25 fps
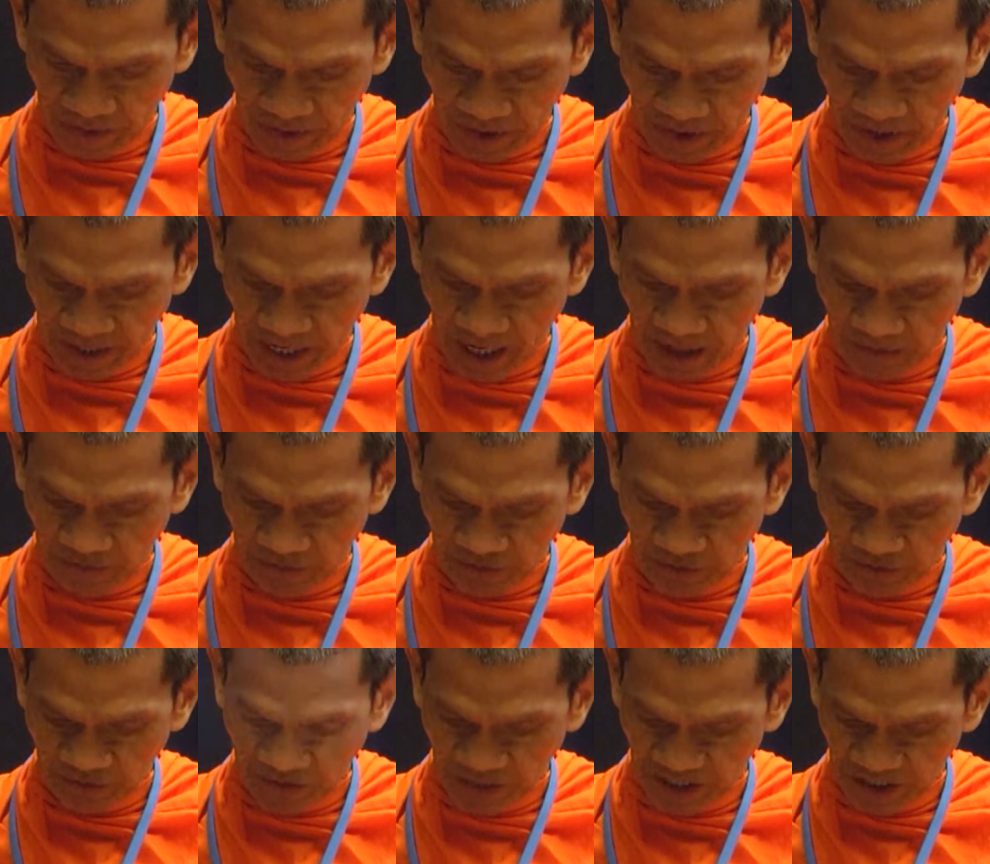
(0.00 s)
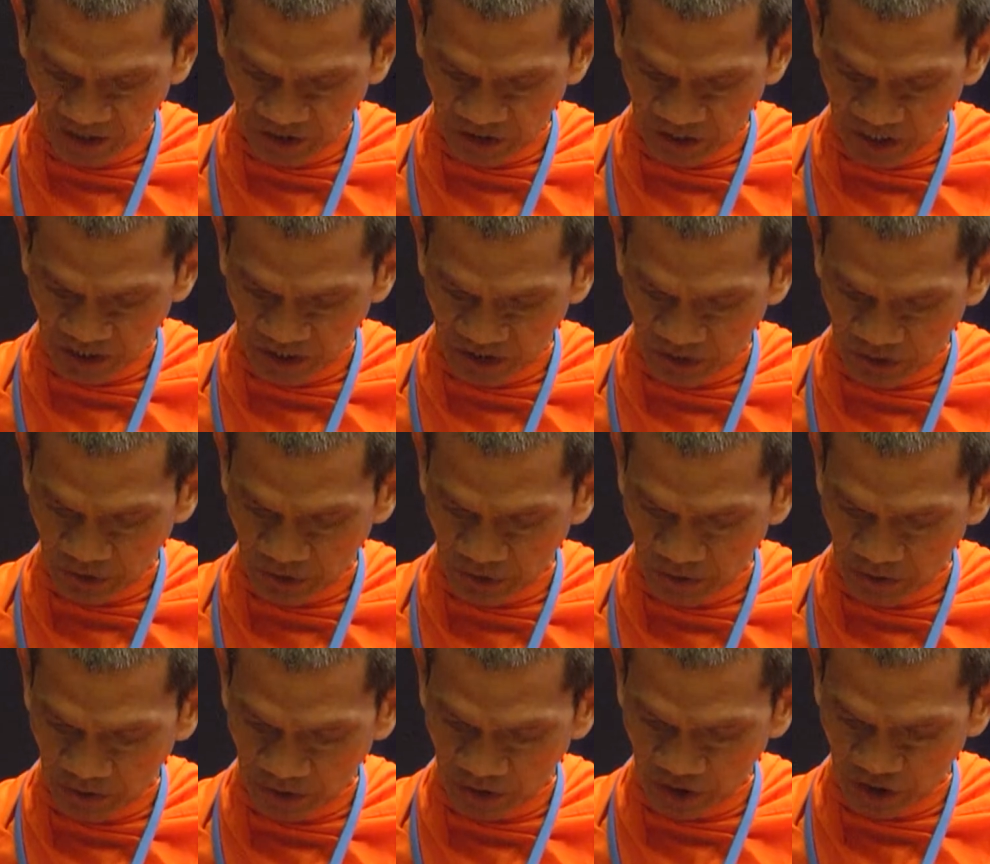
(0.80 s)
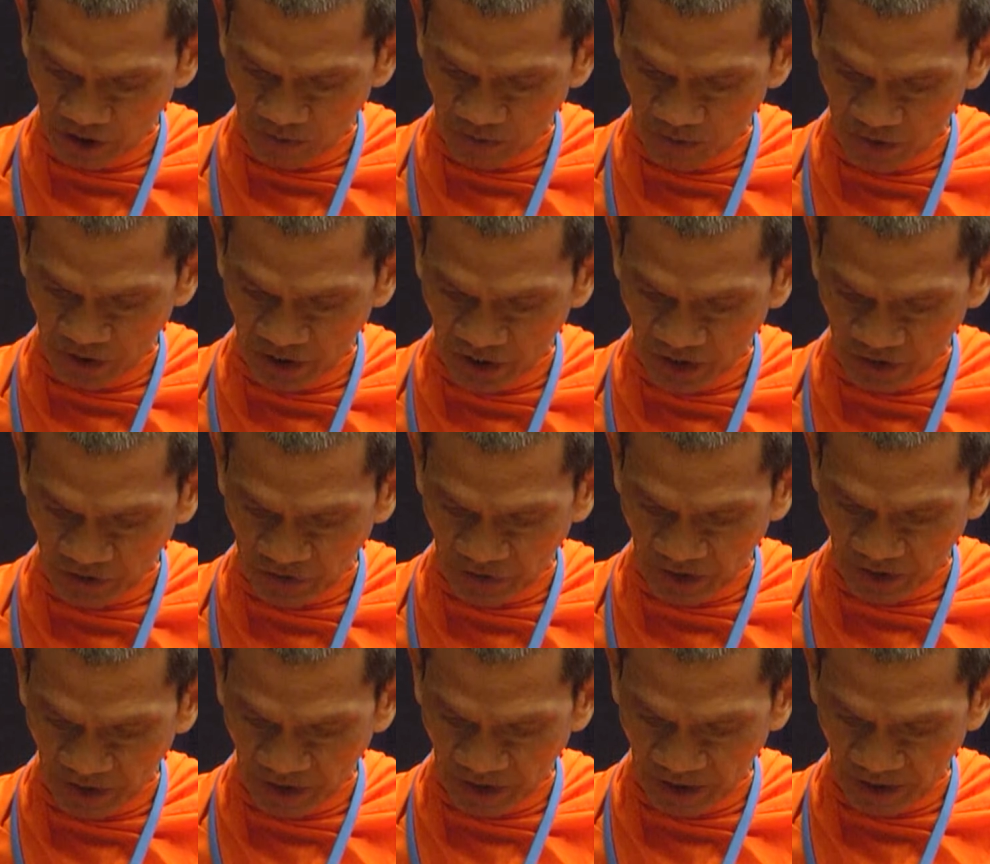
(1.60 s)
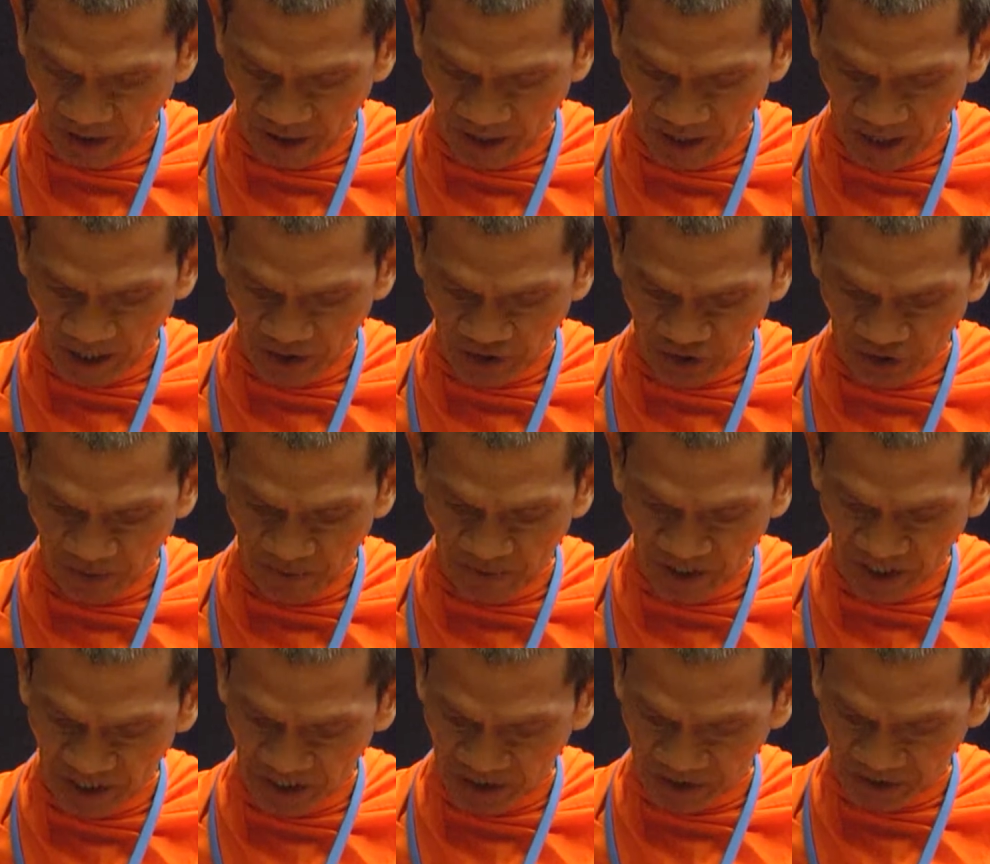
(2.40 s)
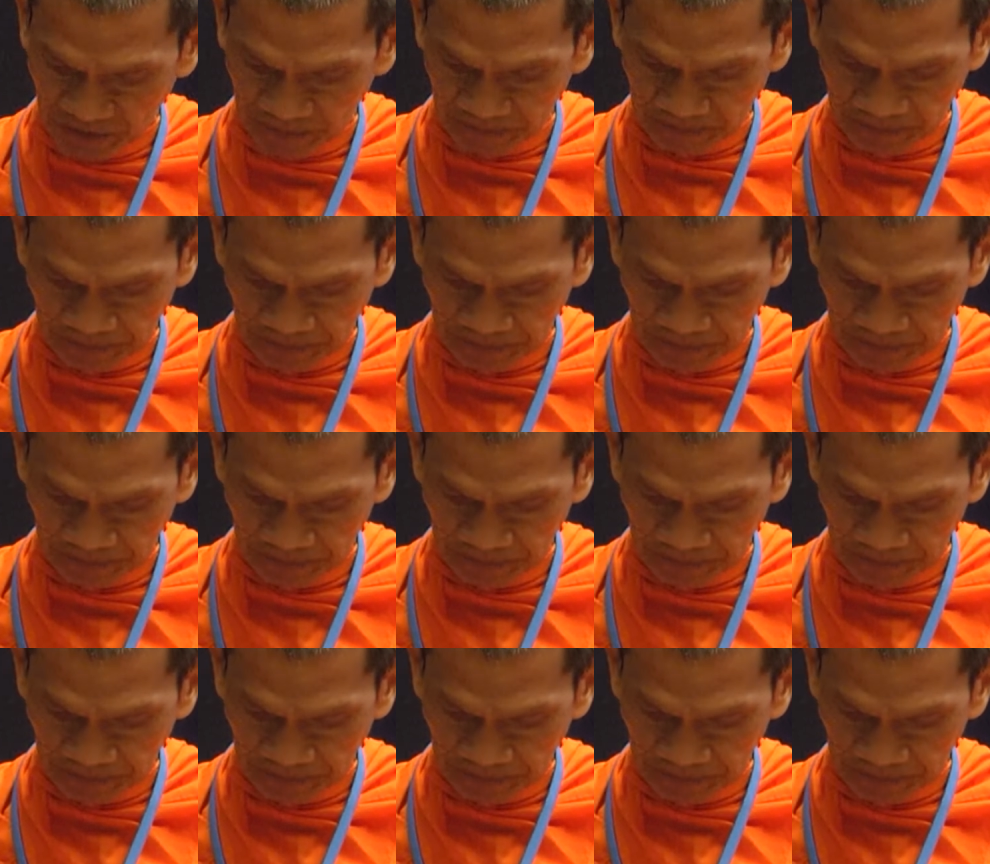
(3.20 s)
gave teachings to the Buddhist assemblies.